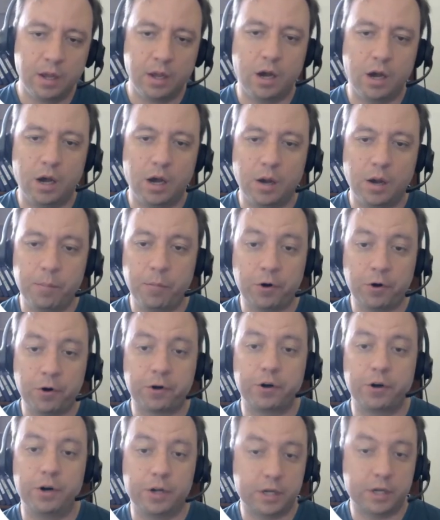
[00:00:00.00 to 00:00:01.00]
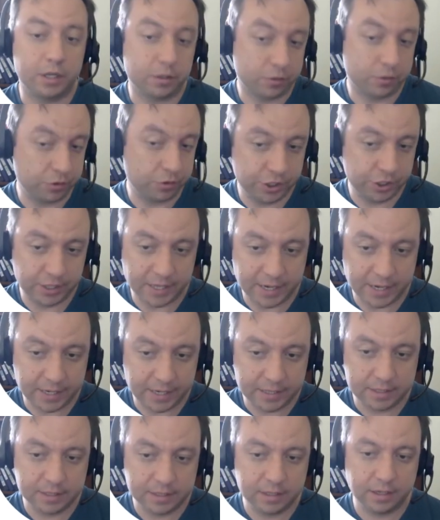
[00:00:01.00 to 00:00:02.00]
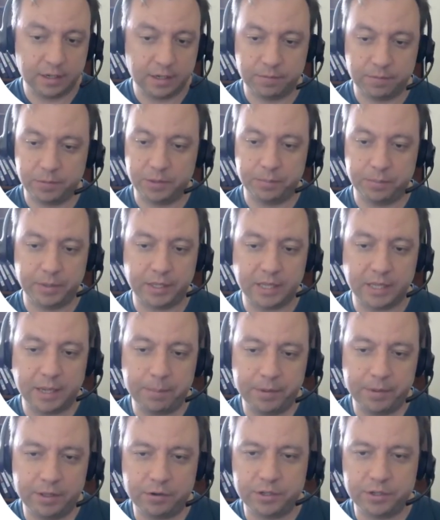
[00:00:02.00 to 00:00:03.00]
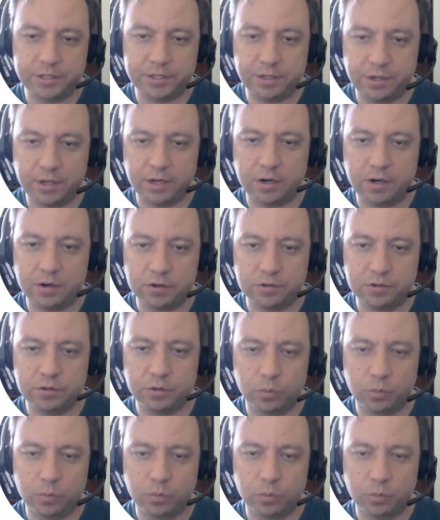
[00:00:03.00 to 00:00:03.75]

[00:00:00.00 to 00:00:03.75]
Mercury chalcogenides have been picked up in the recent years.